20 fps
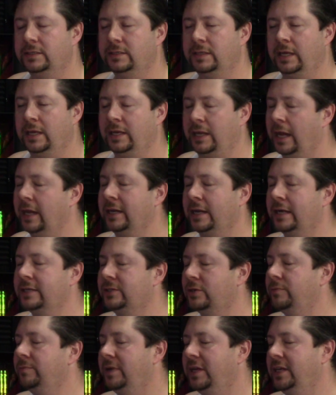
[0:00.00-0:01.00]
and, and I
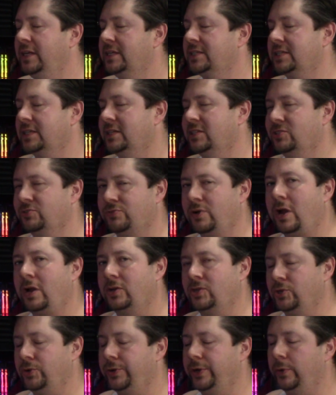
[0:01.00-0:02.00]
don't mean this in a
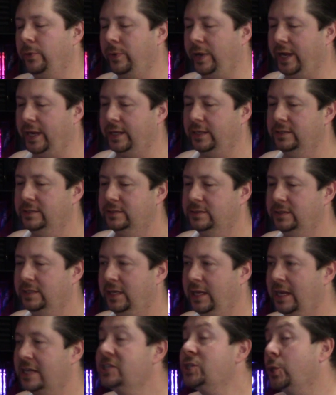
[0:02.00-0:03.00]
derogatory way,
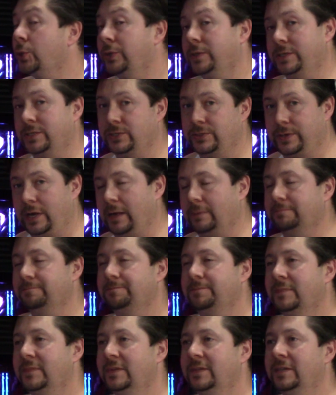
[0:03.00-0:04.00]
a tourist trap.
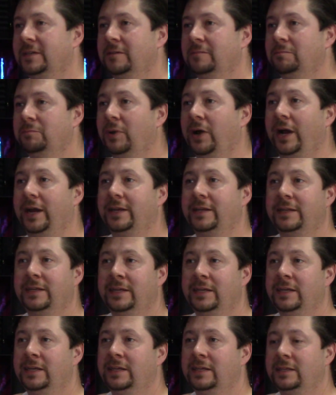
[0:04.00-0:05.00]
But
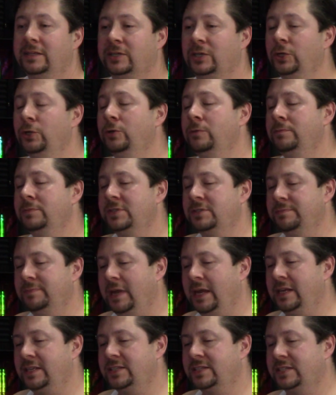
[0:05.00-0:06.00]
Coombs
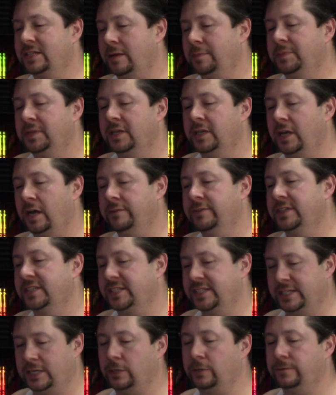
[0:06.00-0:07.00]
made something of
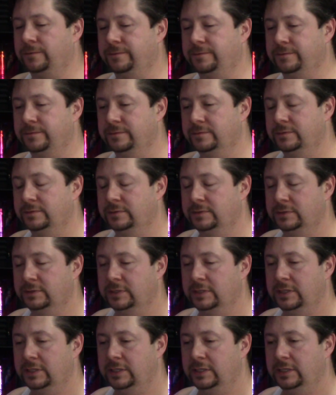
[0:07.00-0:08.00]
itself
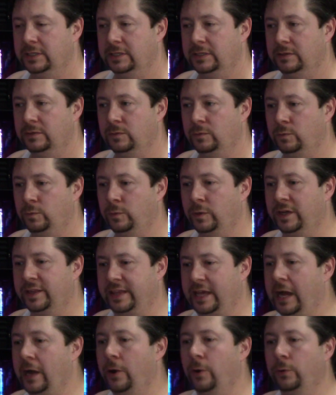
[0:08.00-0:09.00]

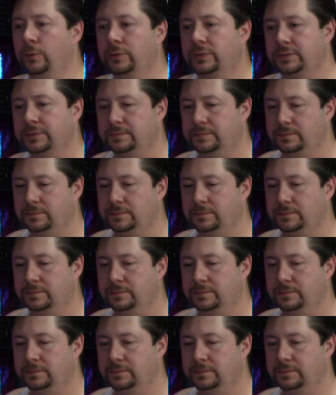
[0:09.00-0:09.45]
without